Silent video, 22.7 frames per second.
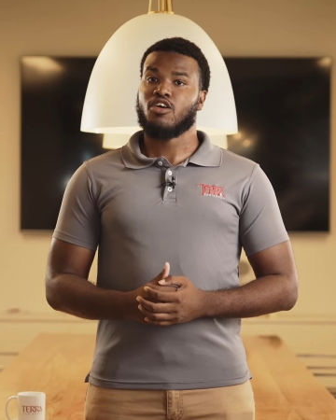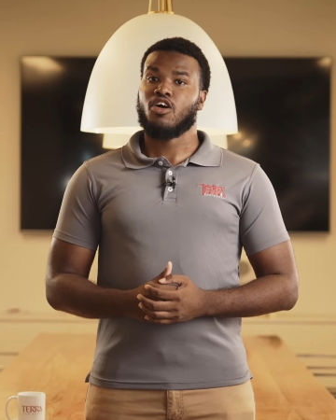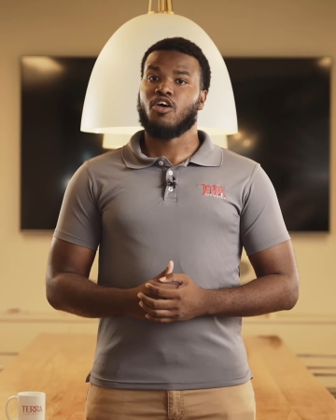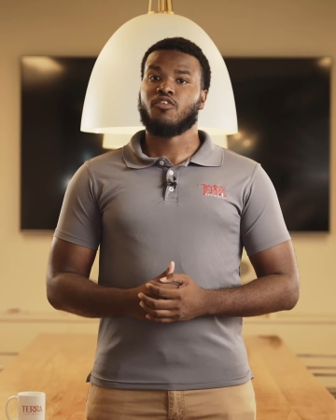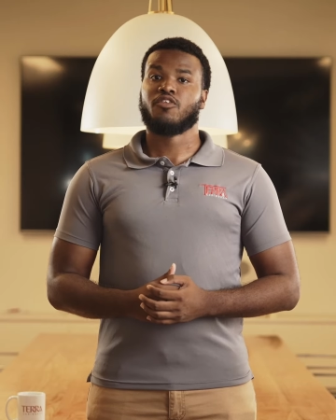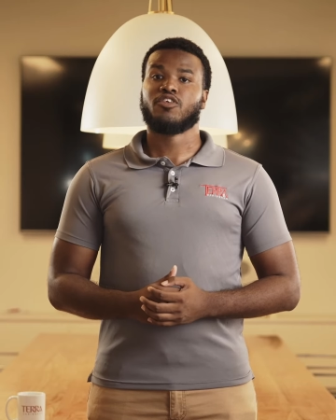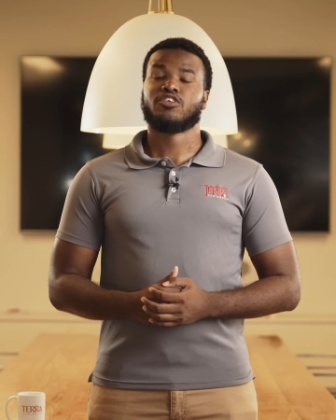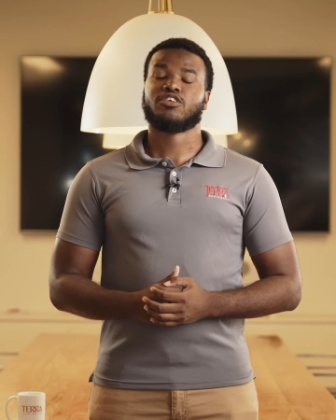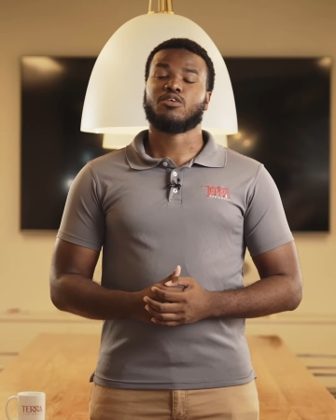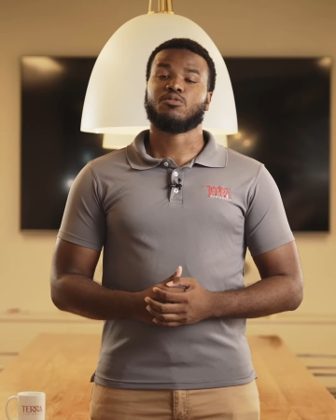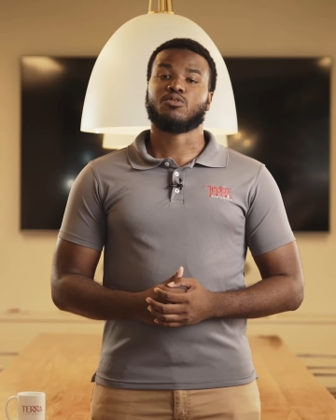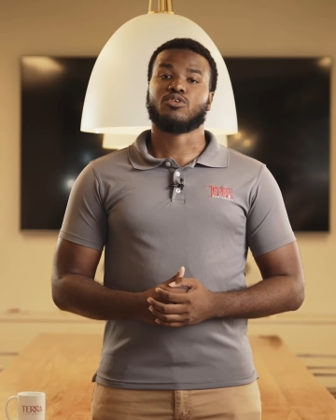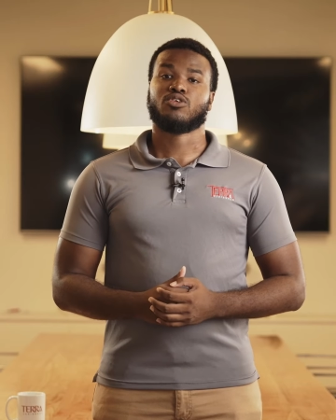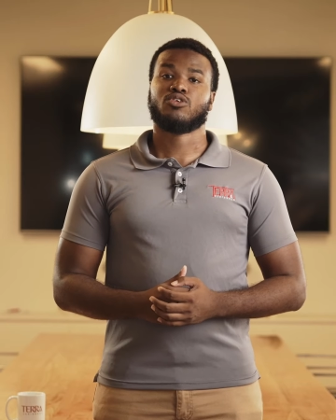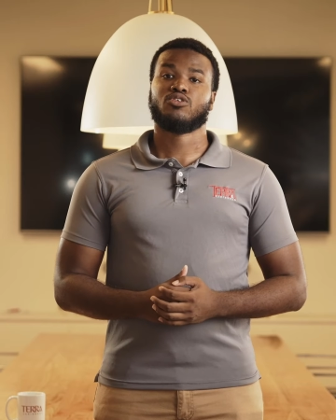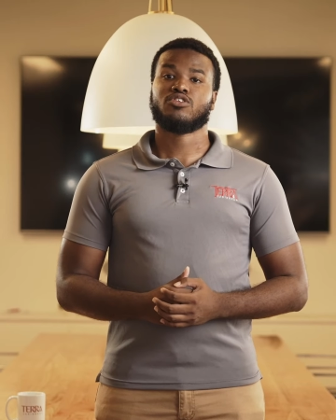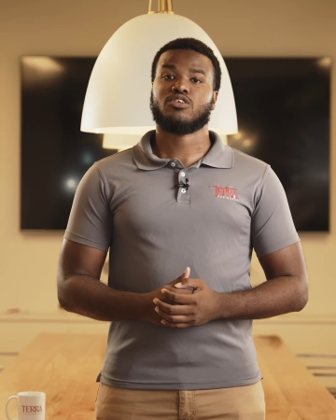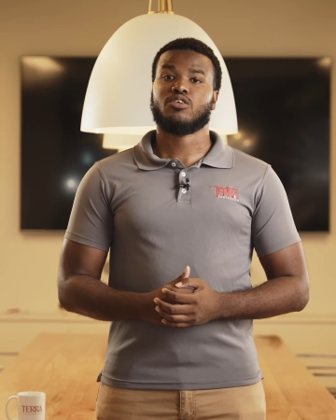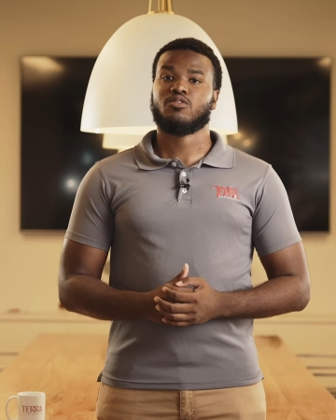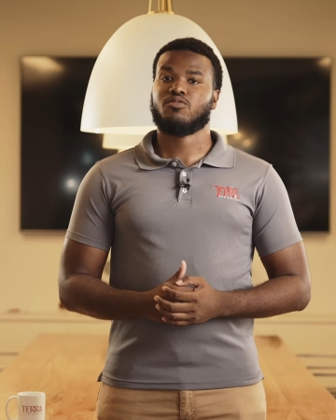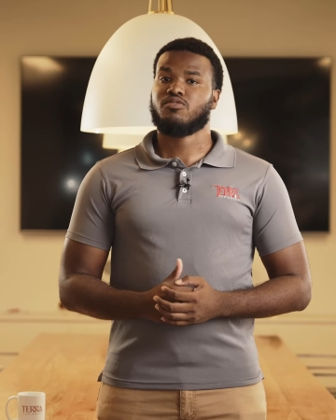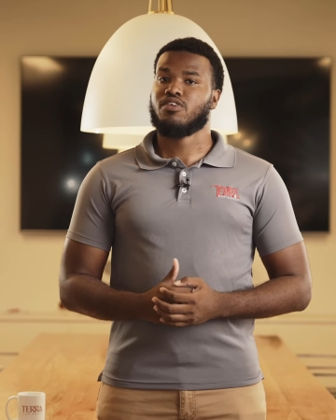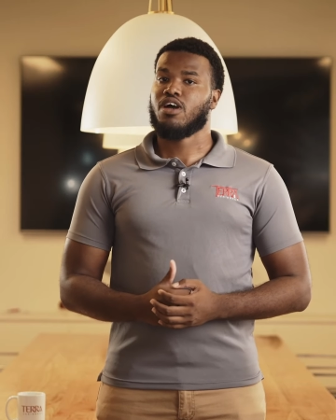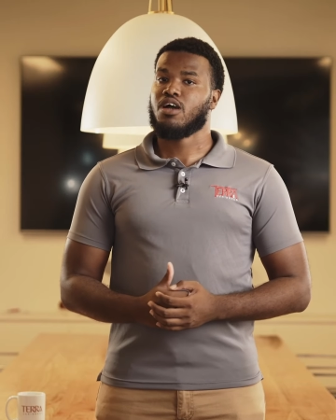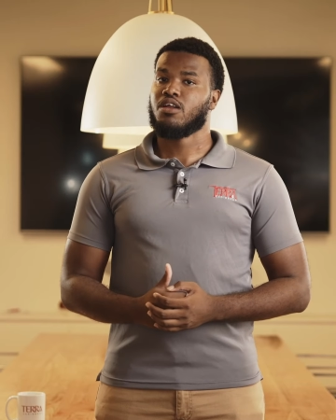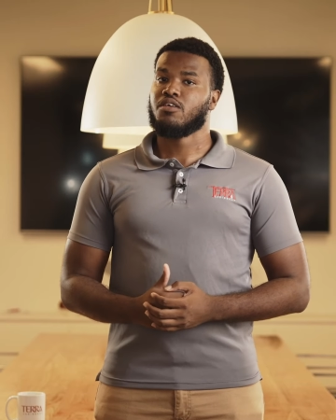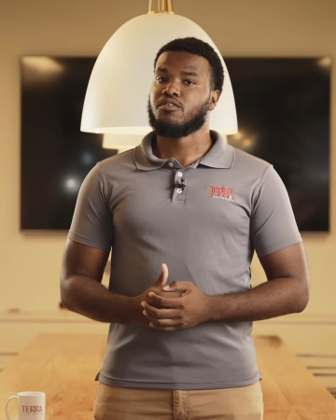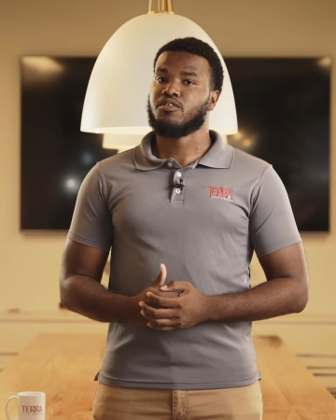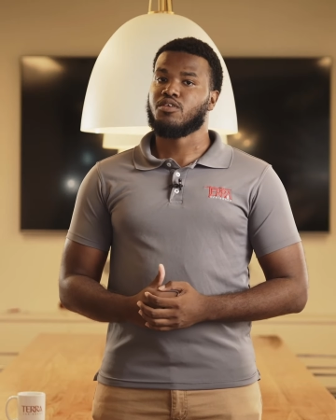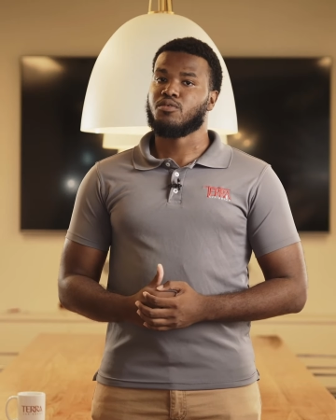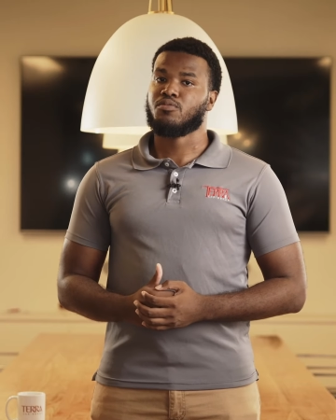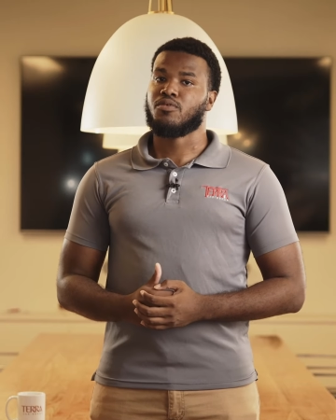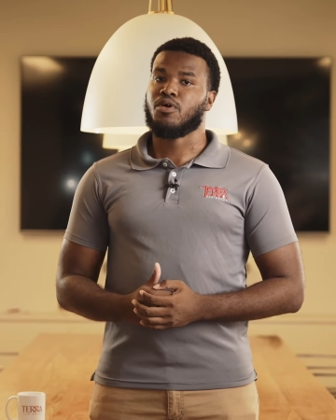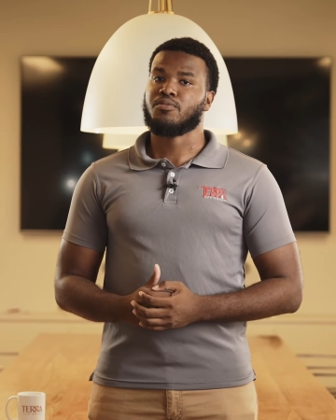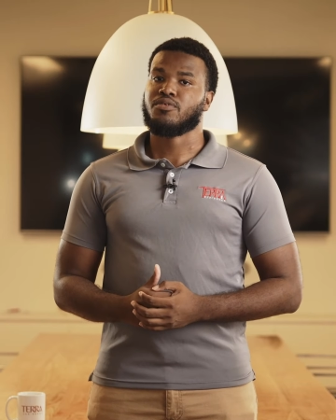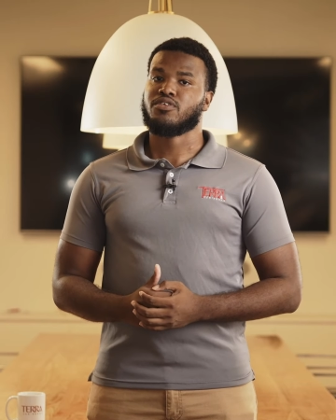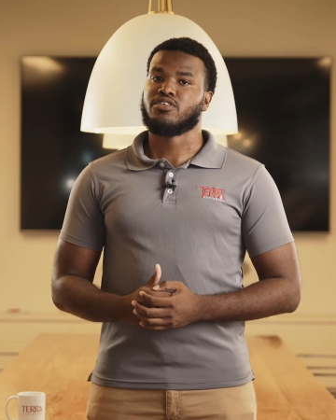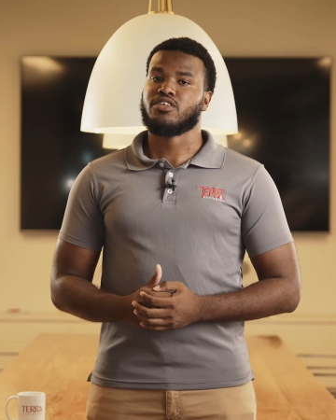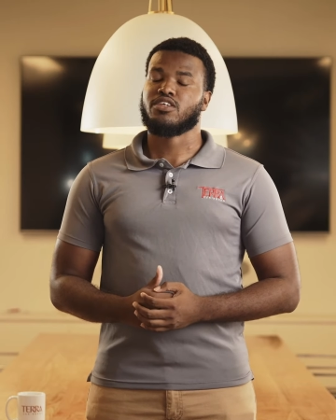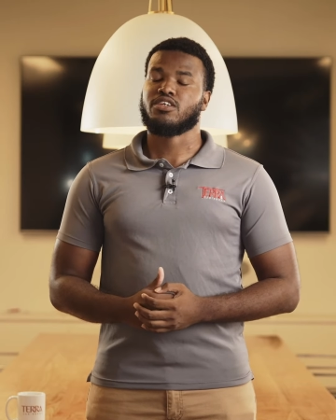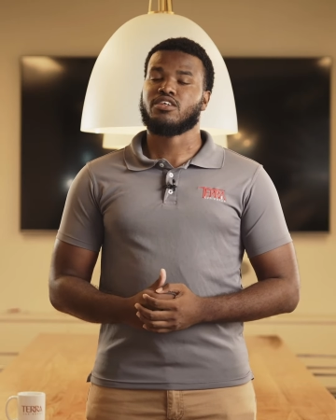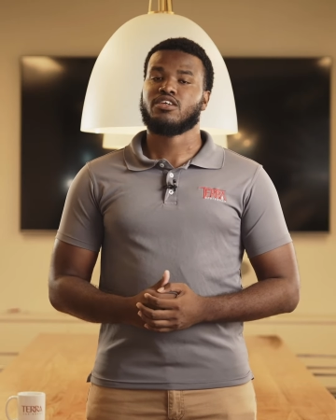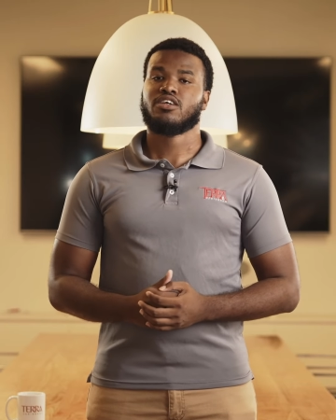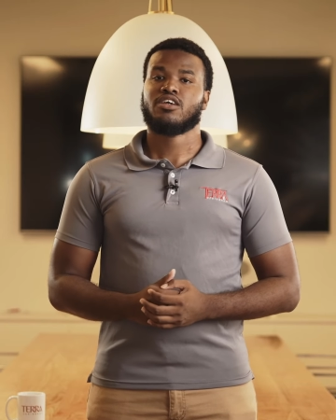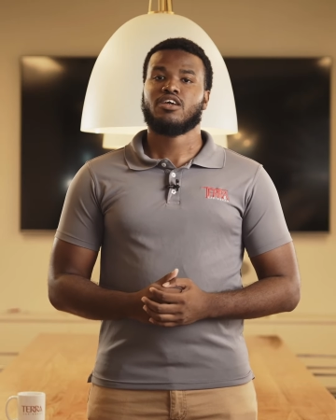offer some clues to the value of the
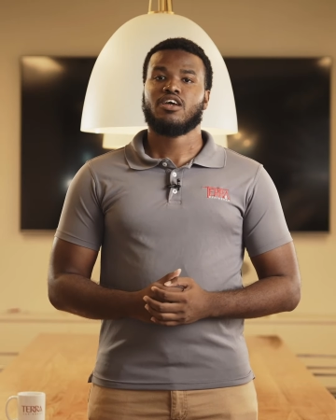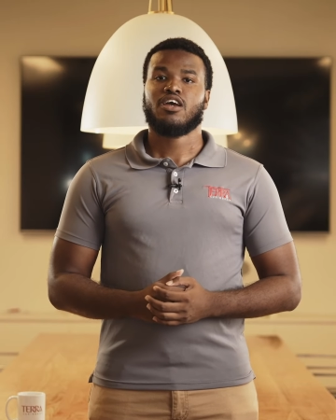property,